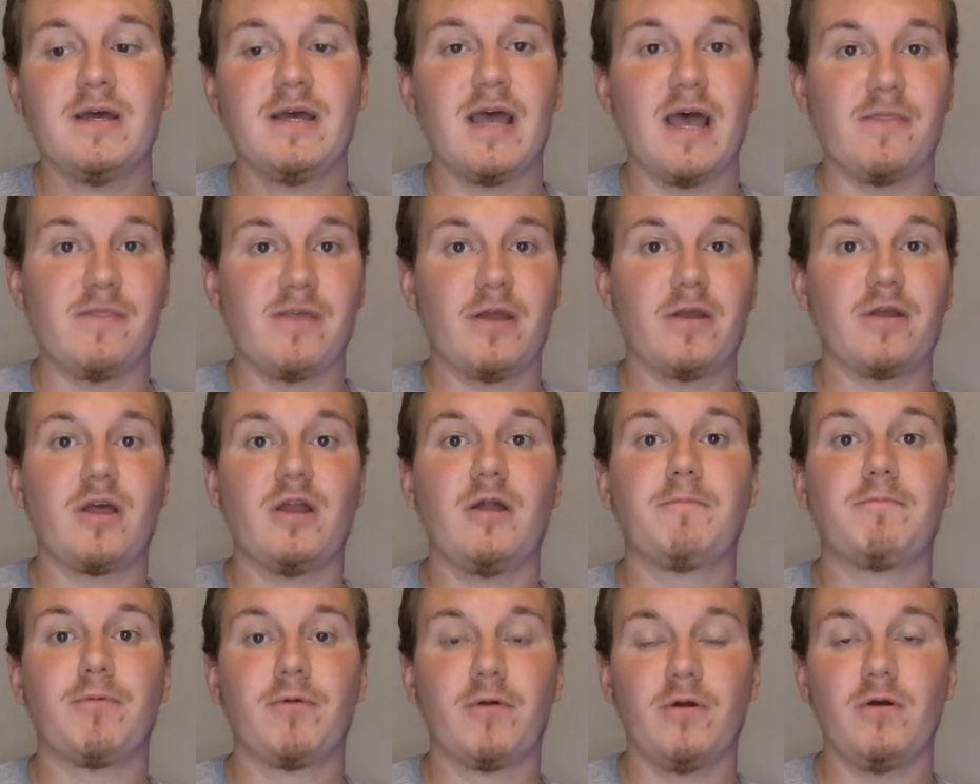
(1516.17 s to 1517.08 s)
and they're going to
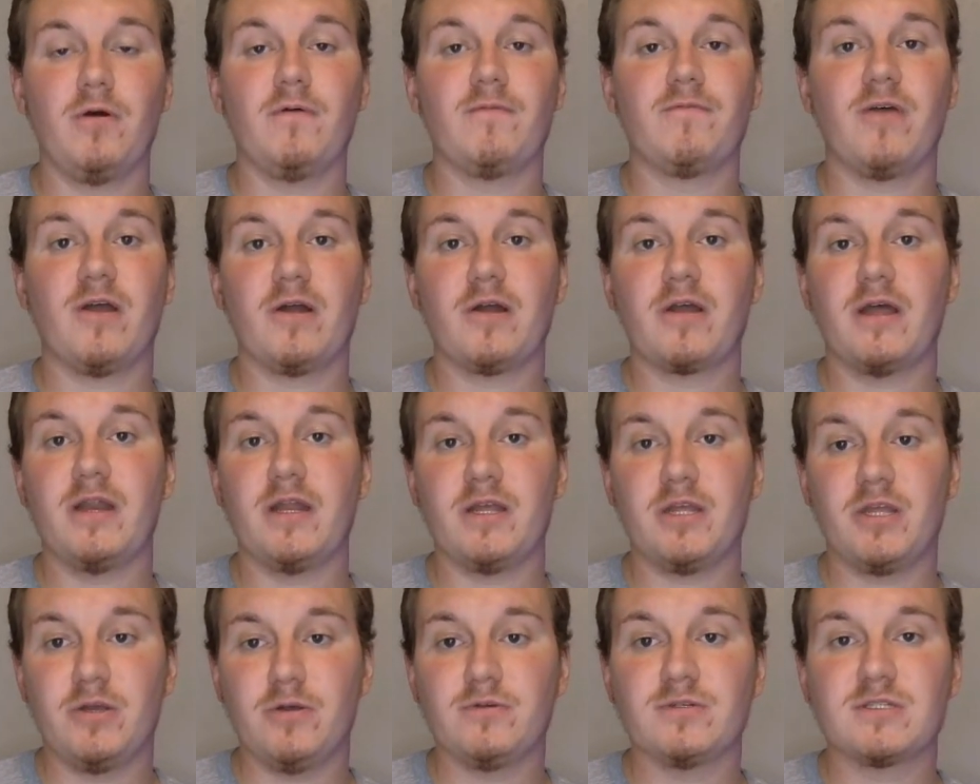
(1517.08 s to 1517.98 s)
prove, they're going to
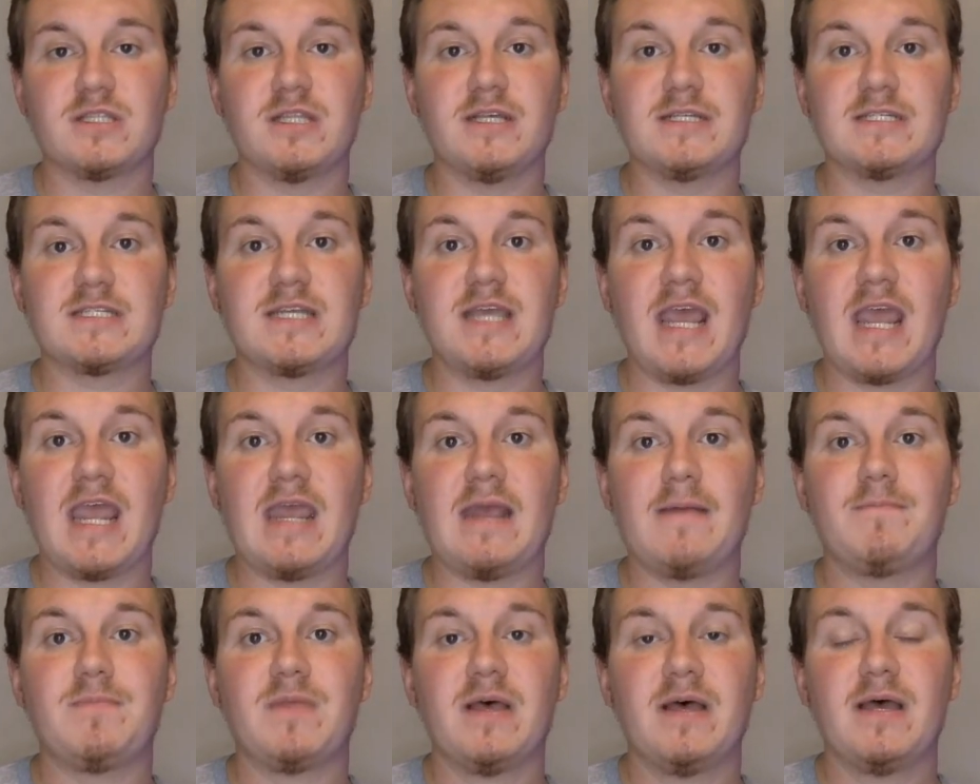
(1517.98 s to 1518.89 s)
use this
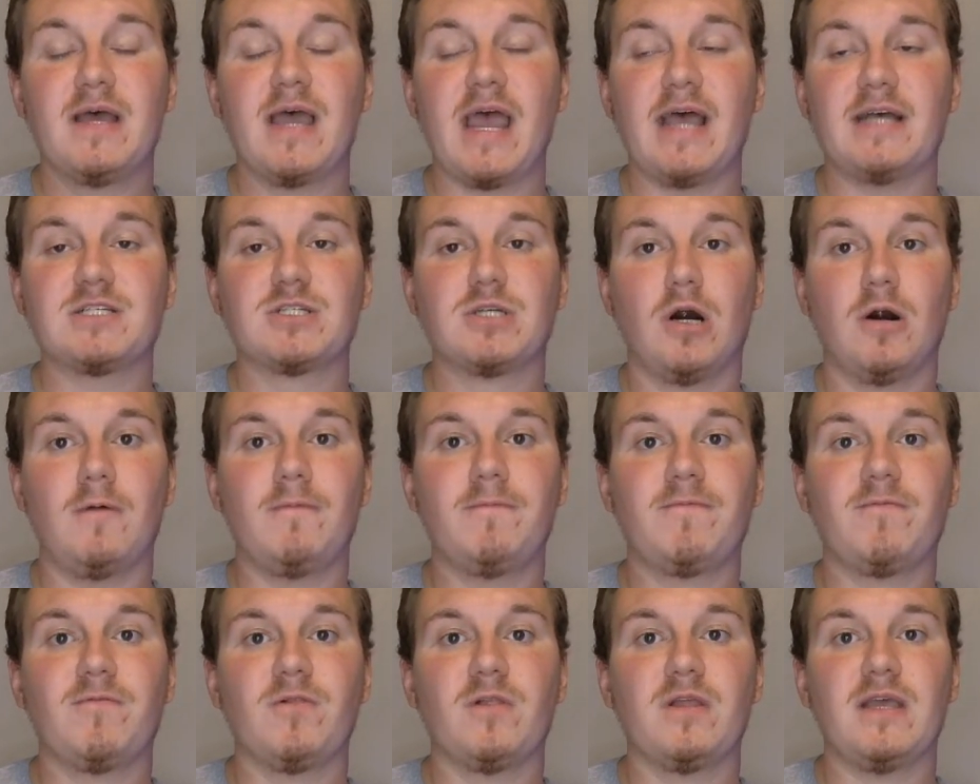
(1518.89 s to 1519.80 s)
game as
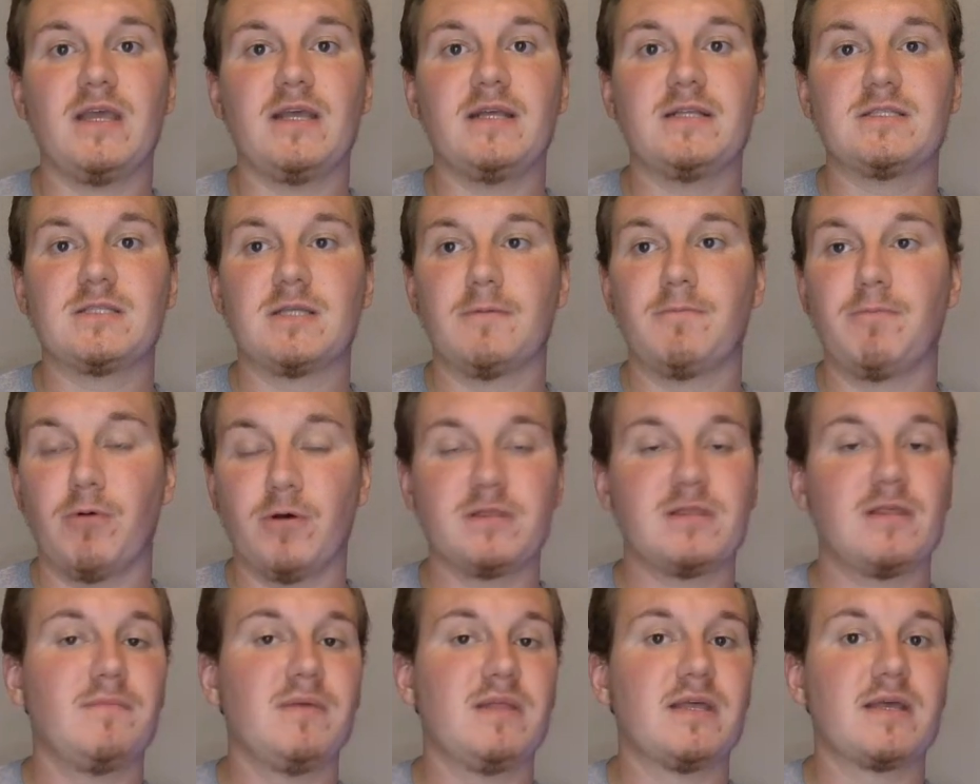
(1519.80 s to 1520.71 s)
hopefully to
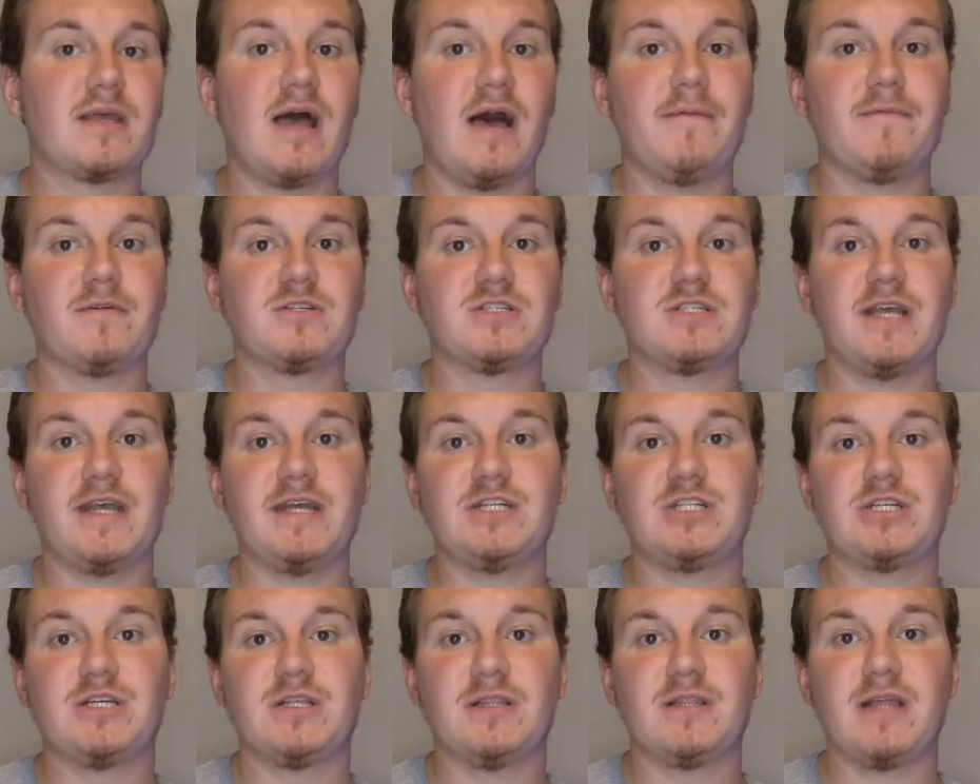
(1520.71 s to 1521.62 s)
put them in the
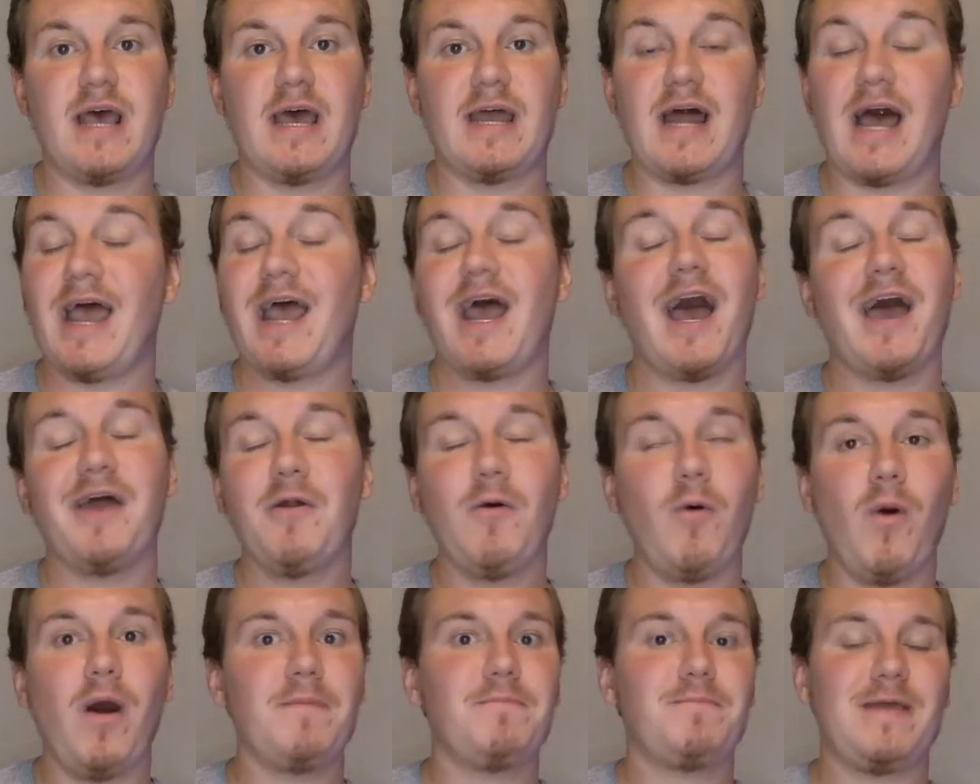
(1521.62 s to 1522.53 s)
conversation that I
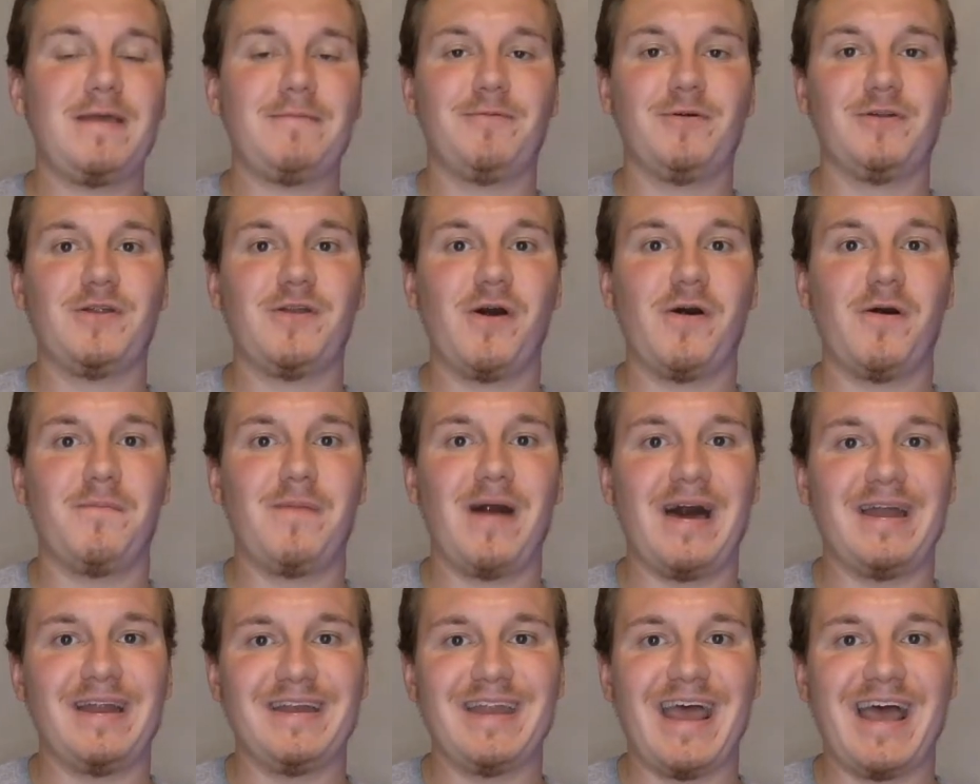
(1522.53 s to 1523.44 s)
don't want people to know
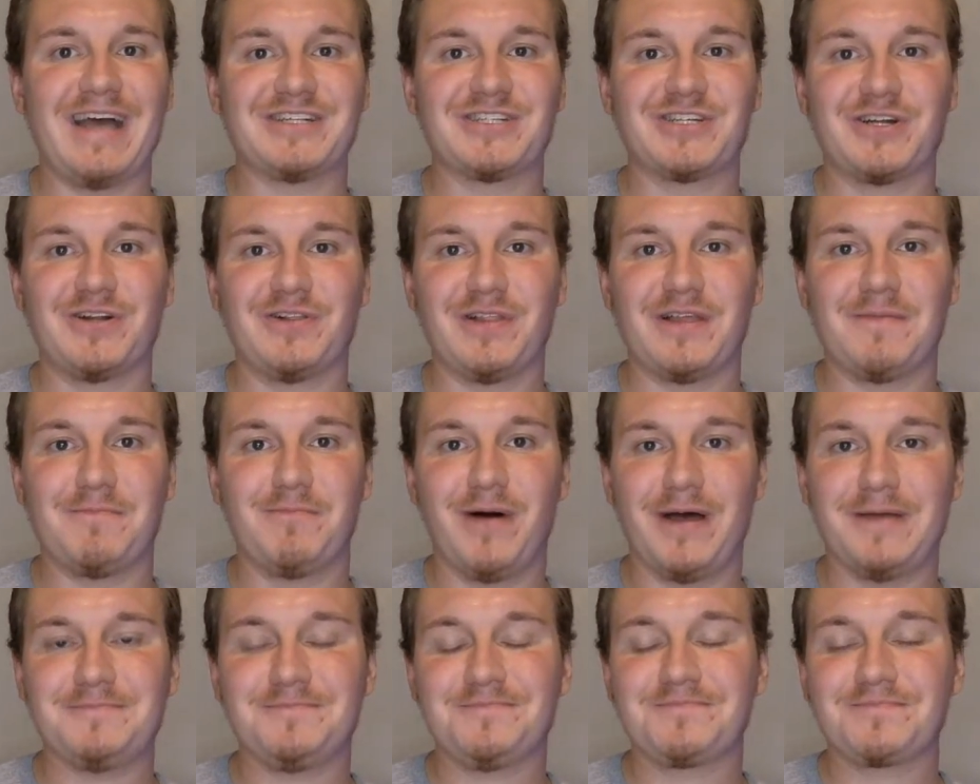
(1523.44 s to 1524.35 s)
about it nationally,
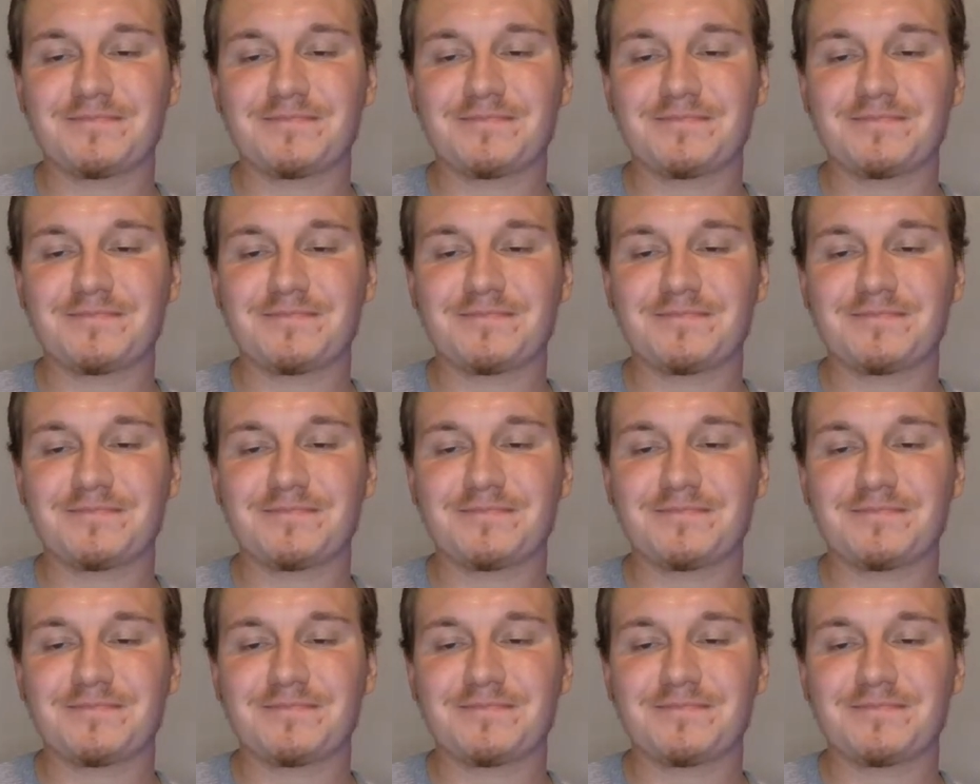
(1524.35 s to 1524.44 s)
but